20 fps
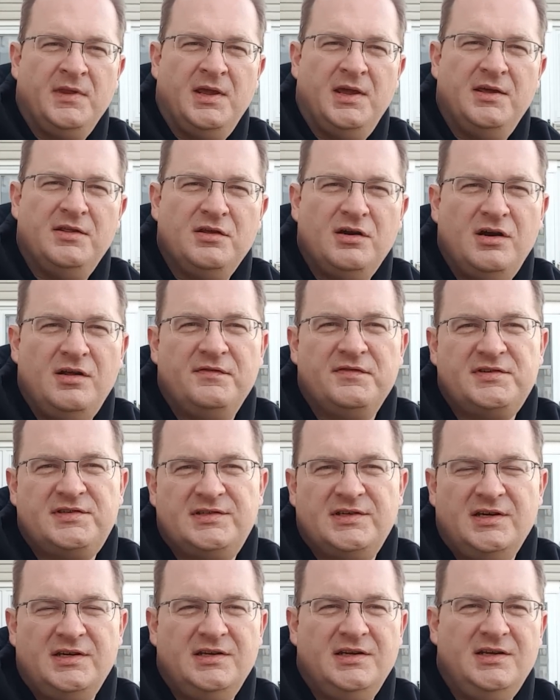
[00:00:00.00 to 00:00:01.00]
And then all of a
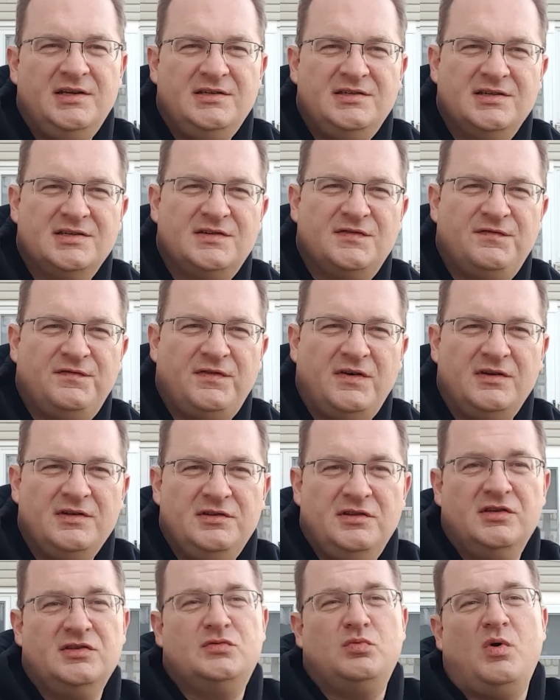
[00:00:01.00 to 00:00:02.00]
sudden, this
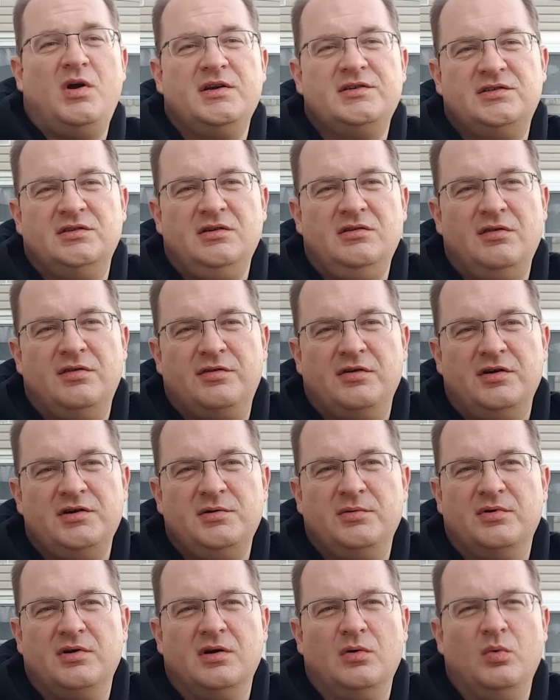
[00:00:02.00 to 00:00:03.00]
watch that you thought
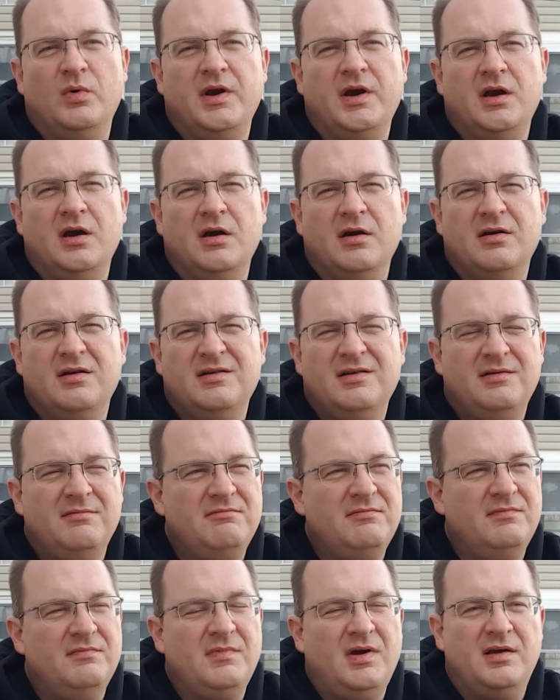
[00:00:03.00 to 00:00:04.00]
you were going to wear
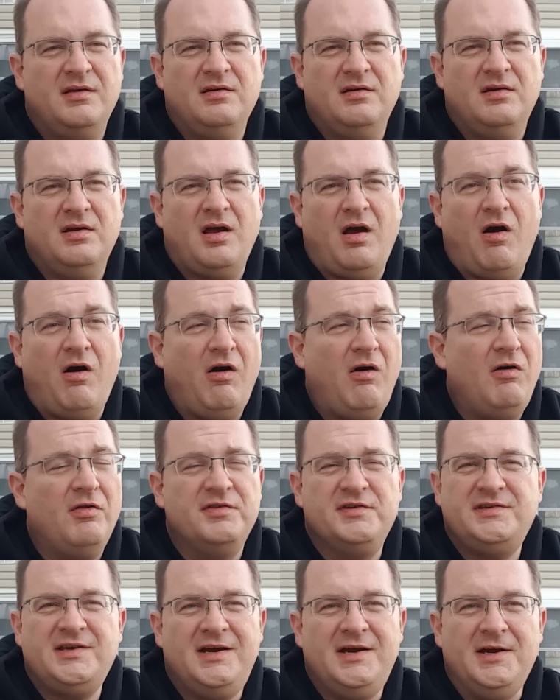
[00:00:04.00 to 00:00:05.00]
all
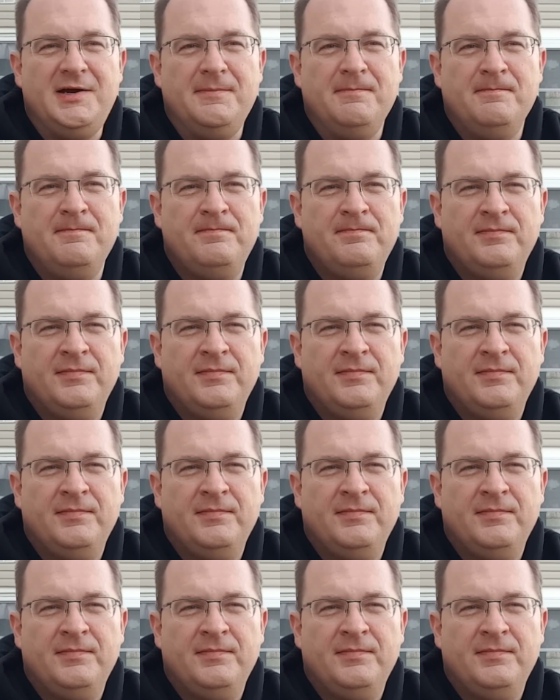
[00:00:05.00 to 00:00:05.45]
the time